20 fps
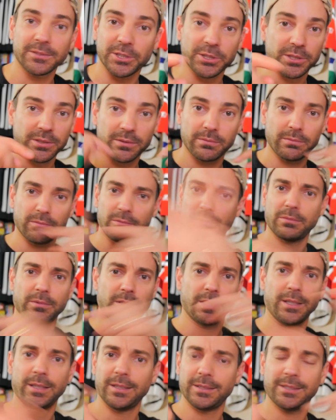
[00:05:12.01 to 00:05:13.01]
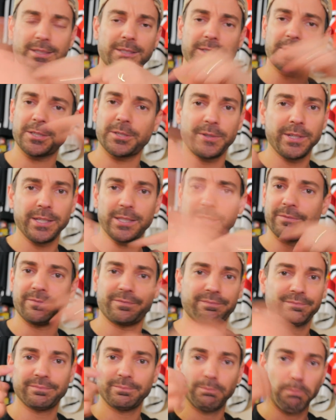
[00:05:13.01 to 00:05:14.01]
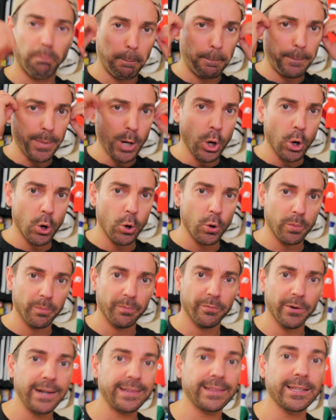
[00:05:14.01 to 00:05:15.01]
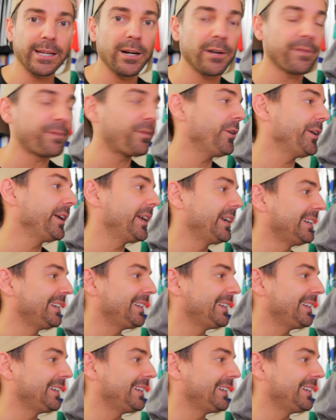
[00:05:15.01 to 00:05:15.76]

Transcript: Just six degrees of boom right there for you.